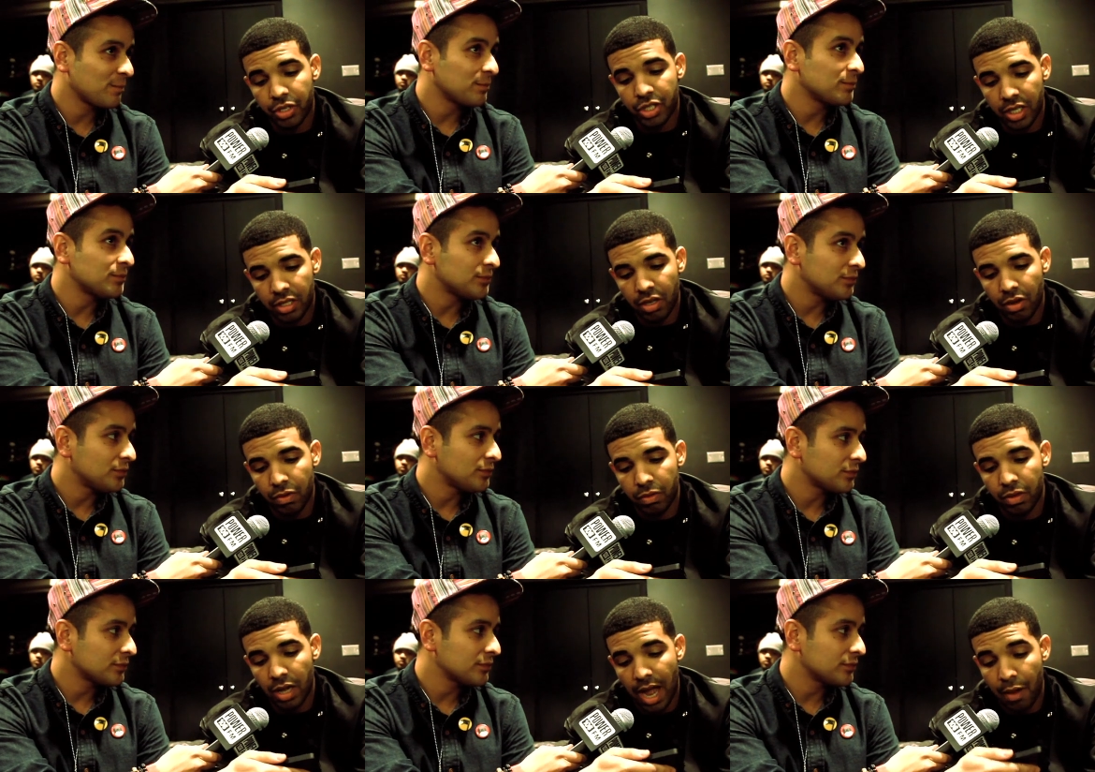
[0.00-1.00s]
Speaker 1: shit though,
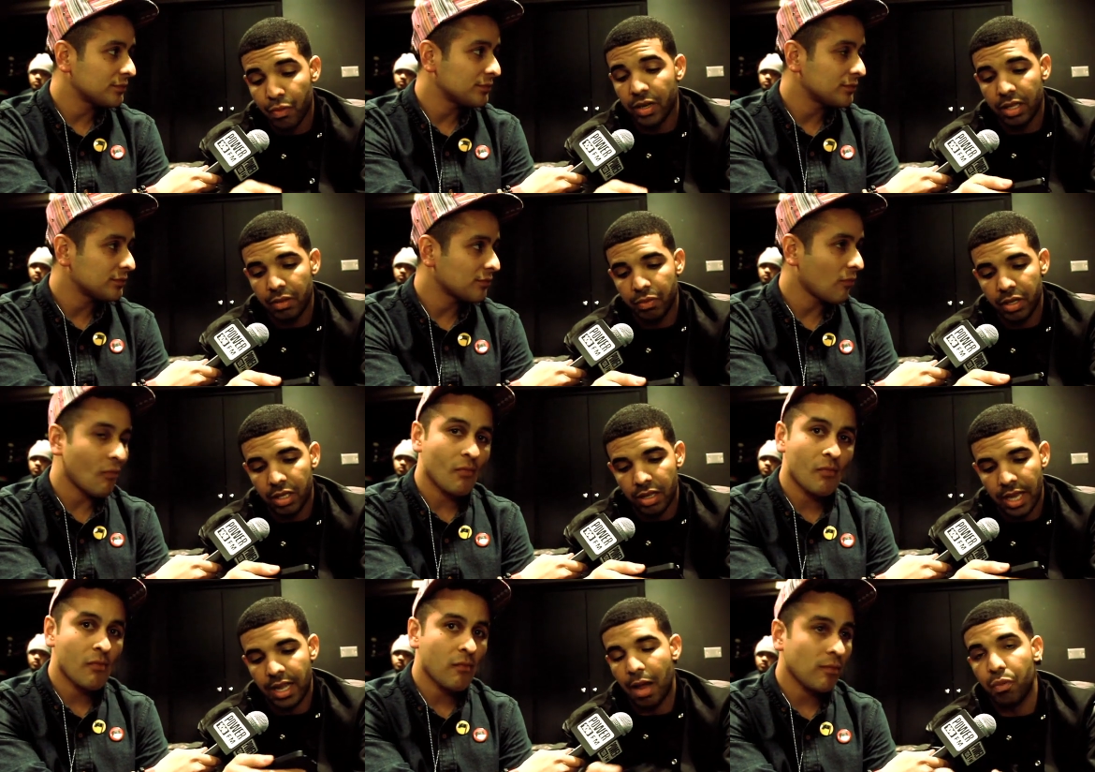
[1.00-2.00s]
I really, really
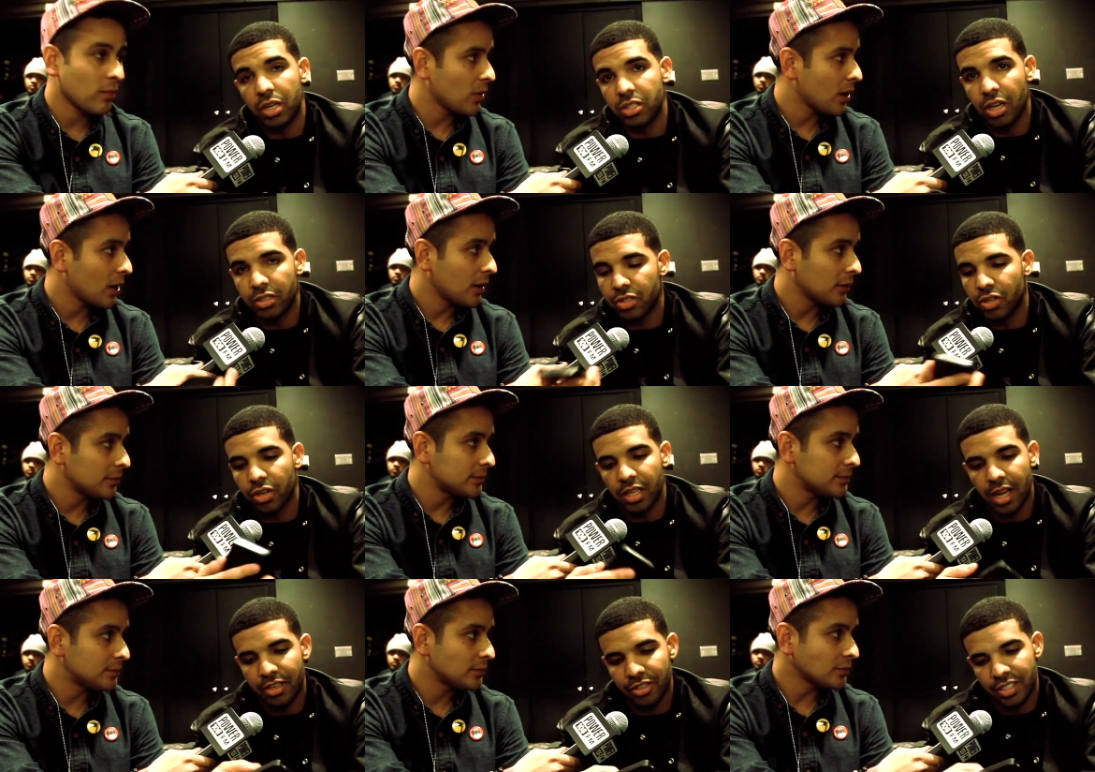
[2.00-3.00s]
like. I want to talk to this girl
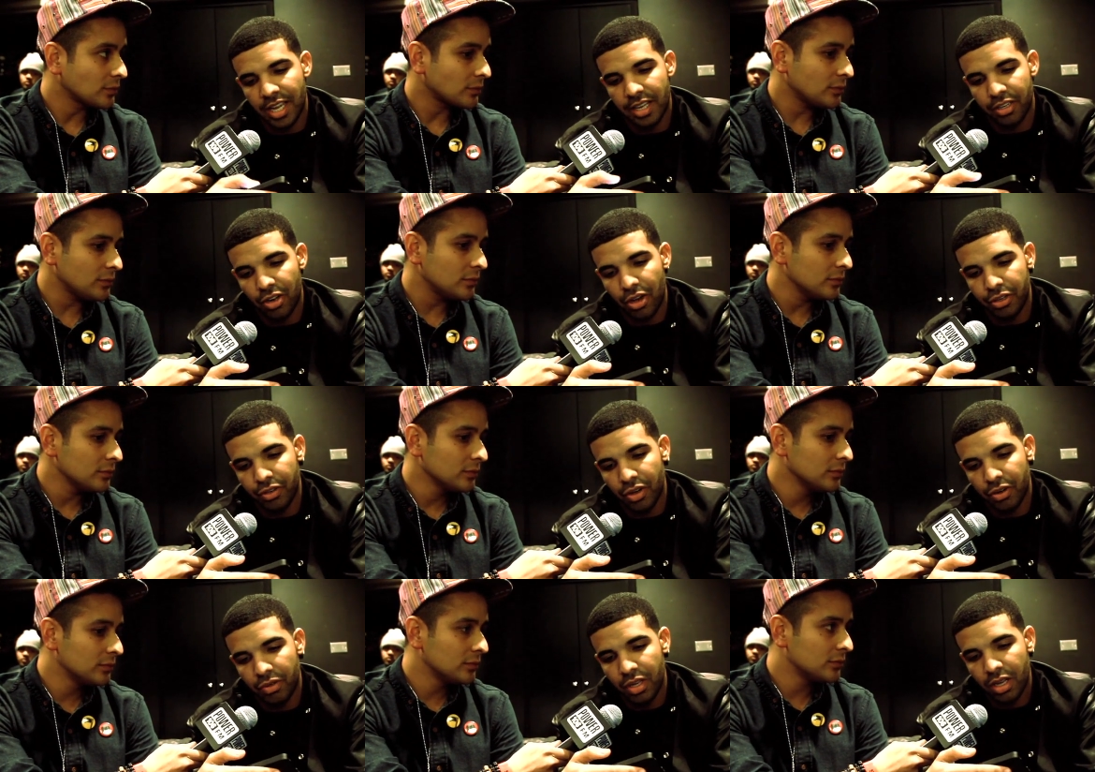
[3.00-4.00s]
and understand it all. You
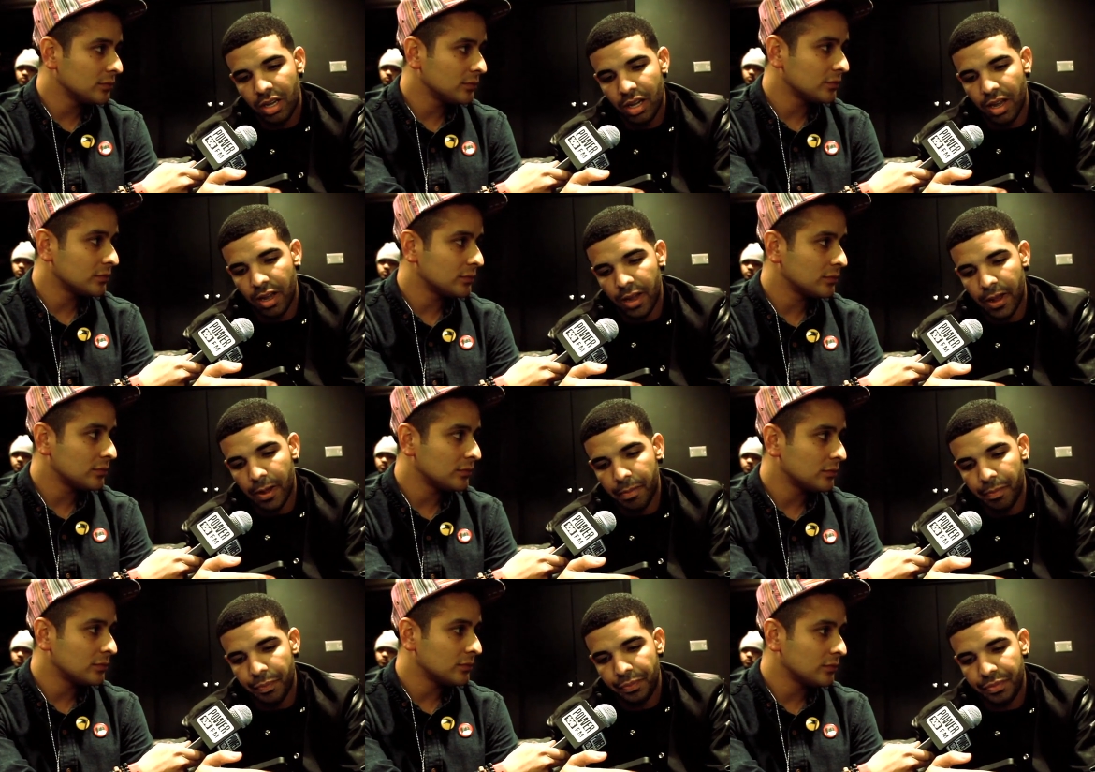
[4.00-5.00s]
know.
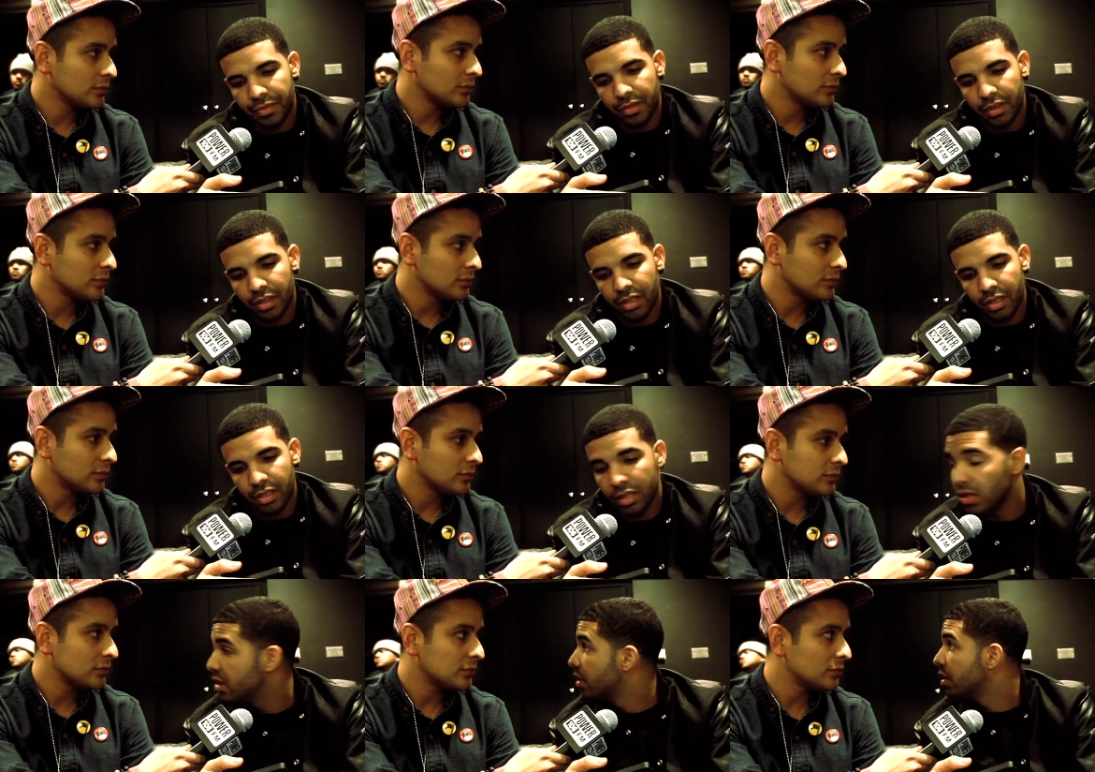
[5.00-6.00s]
Um,
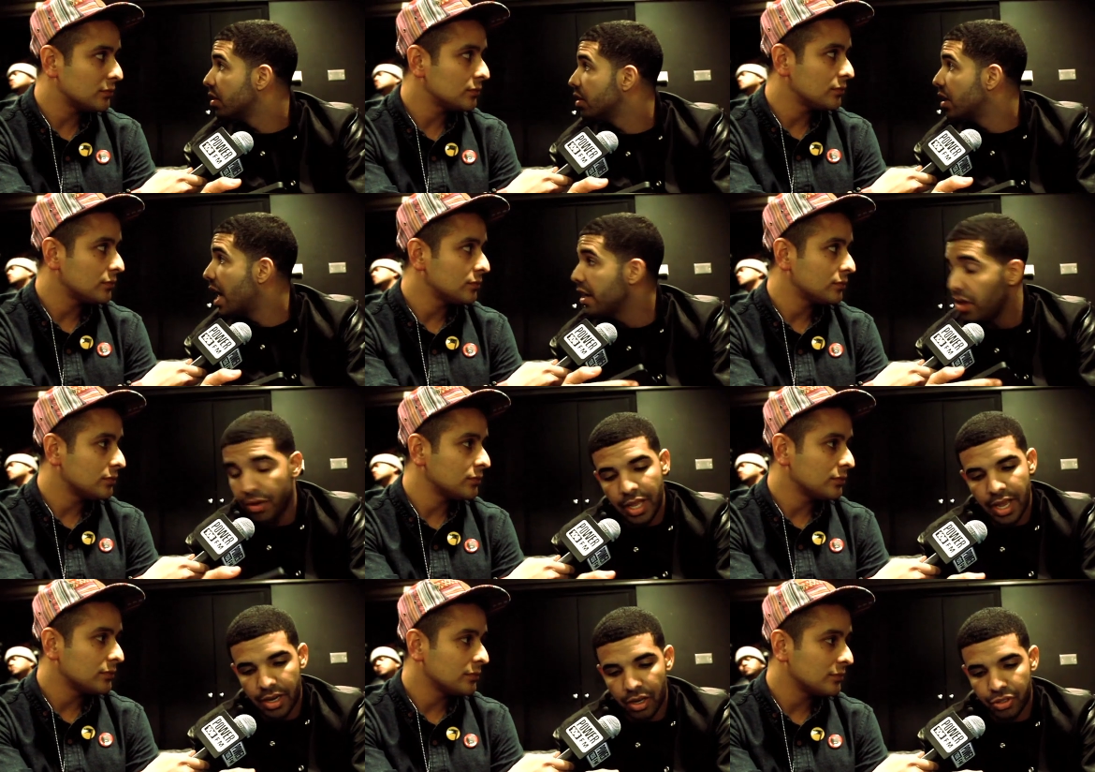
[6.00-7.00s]
I know.
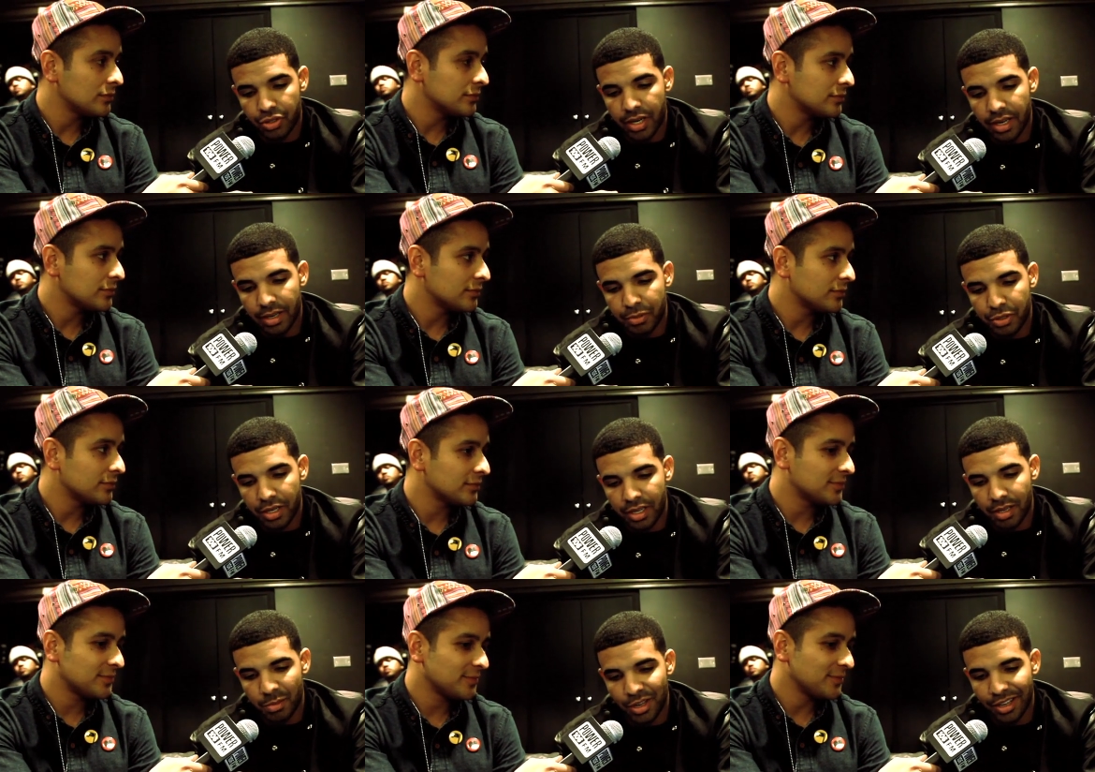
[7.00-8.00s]
Yeah. No. Straight up. Straight
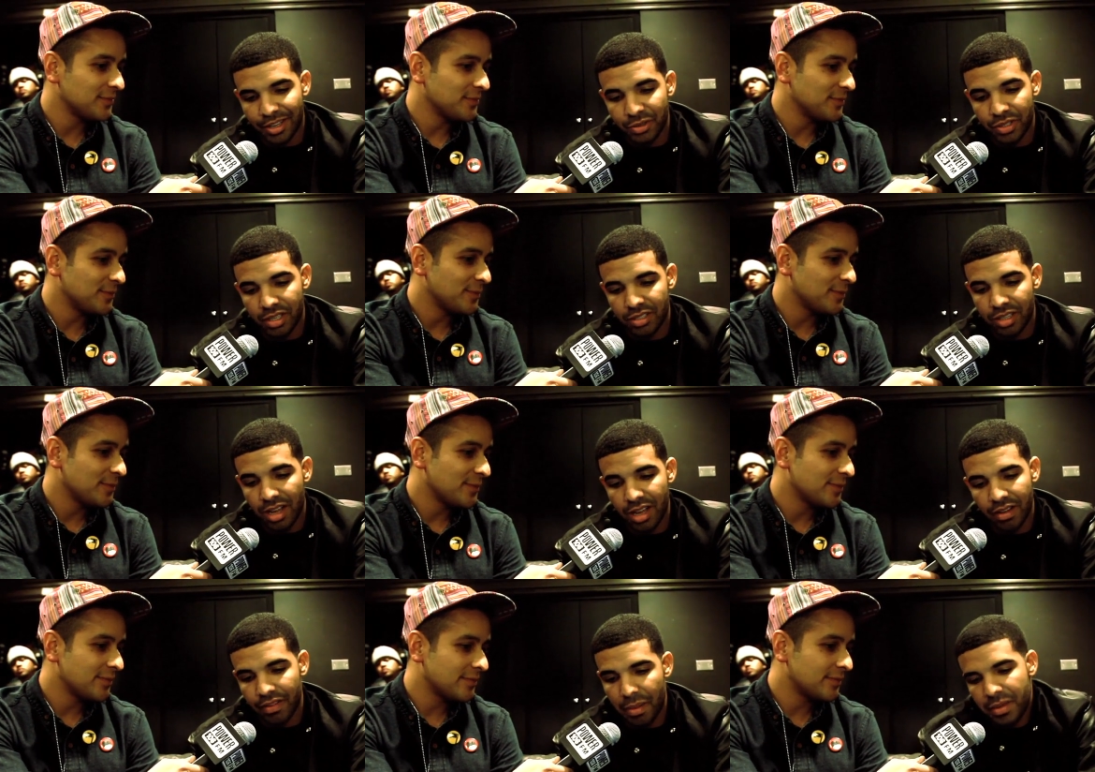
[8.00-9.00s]
up. No. It was. It was
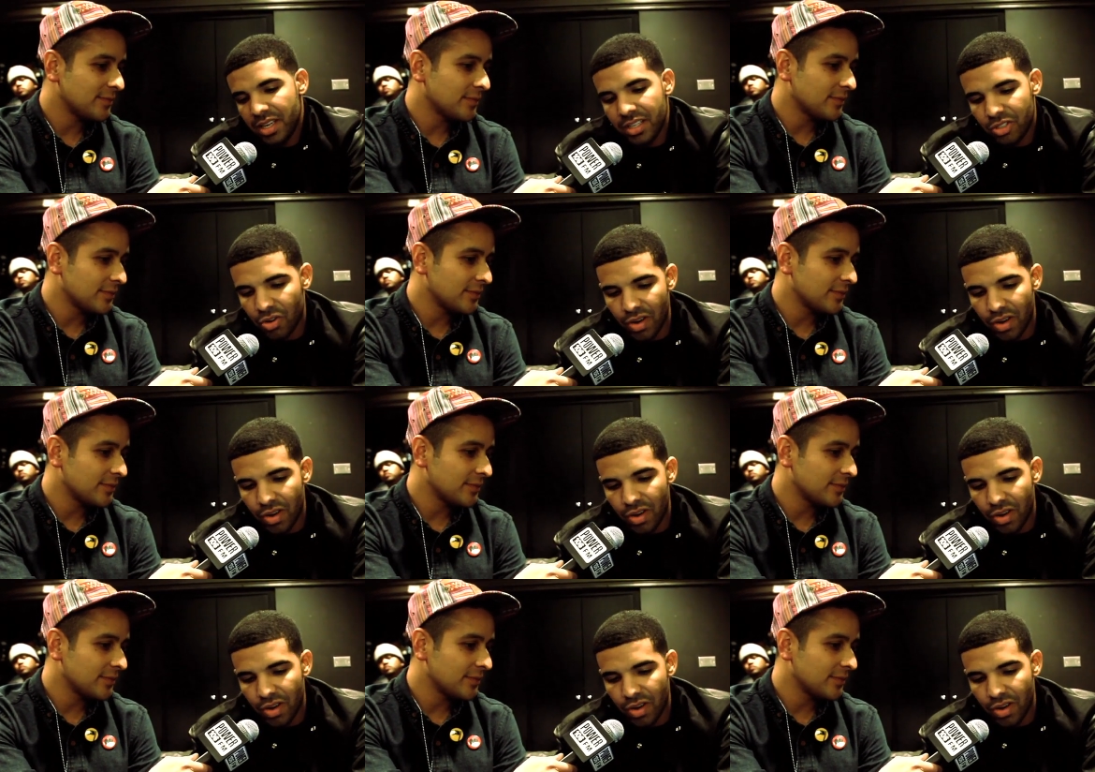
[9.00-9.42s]
love. I mean, it's